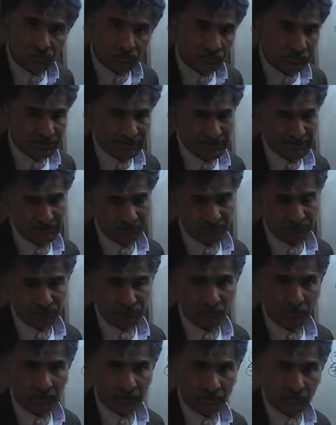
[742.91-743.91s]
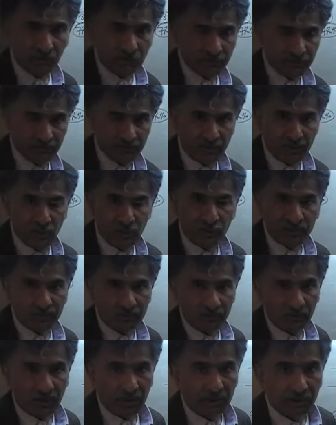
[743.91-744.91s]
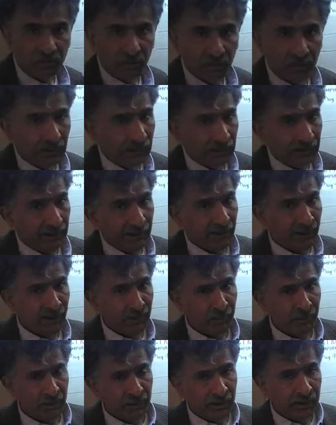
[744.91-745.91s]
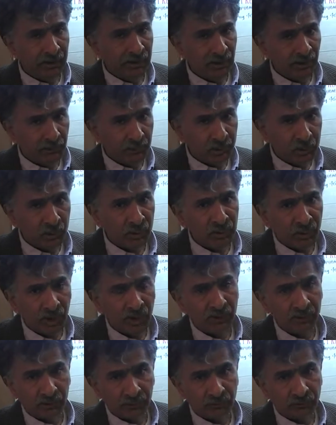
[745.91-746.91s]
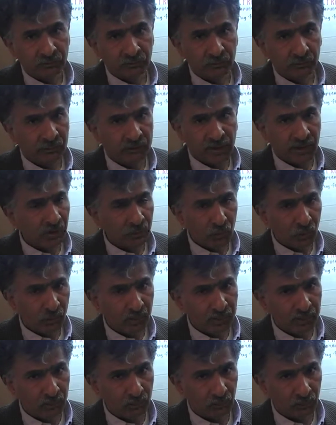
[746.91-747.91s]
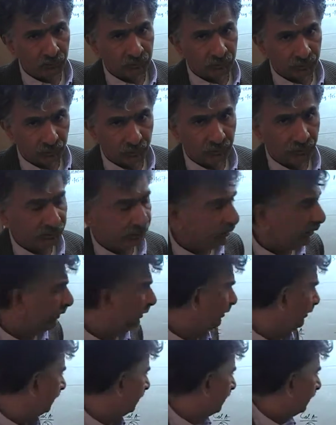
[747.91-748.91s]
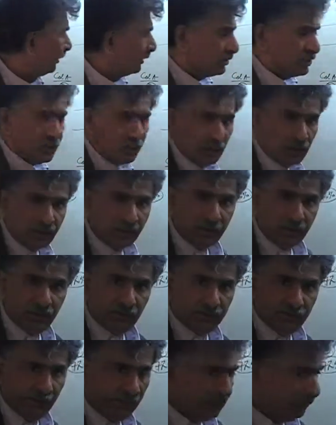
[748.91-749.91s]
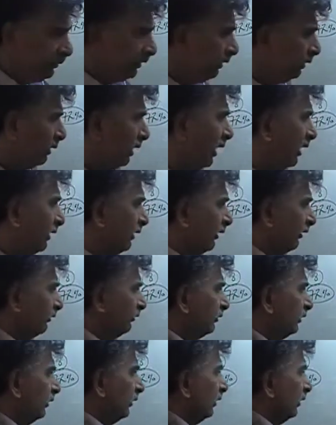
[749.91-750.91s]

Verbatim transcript: We can't just go by the looks, as I always remind you. It ain't a, it ain't a beauty contest. We can't go by the looks. Do you understand? G R E is ain't a beauty contest.